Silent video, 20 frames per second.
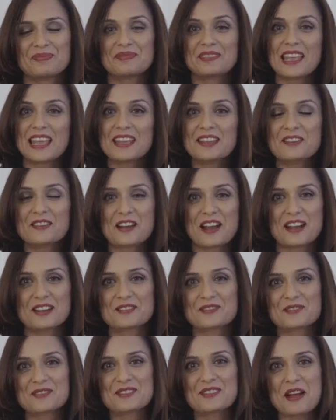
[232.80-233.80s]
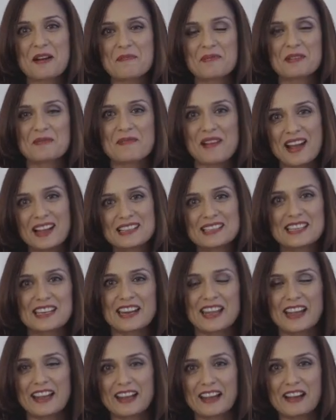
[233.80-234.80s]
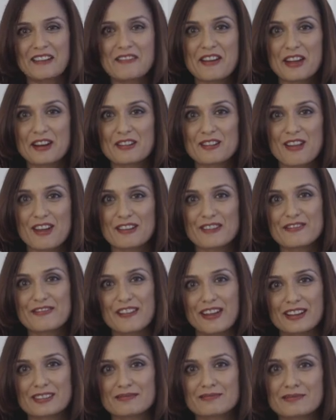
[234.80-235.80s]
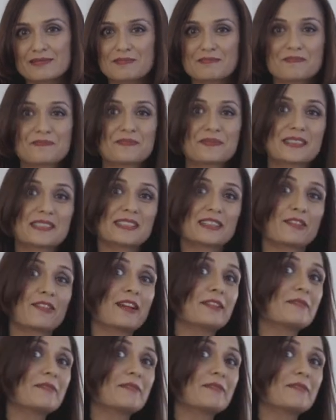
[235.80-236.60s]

Thank you guys for stopping by today. I've had a lot of fun. See you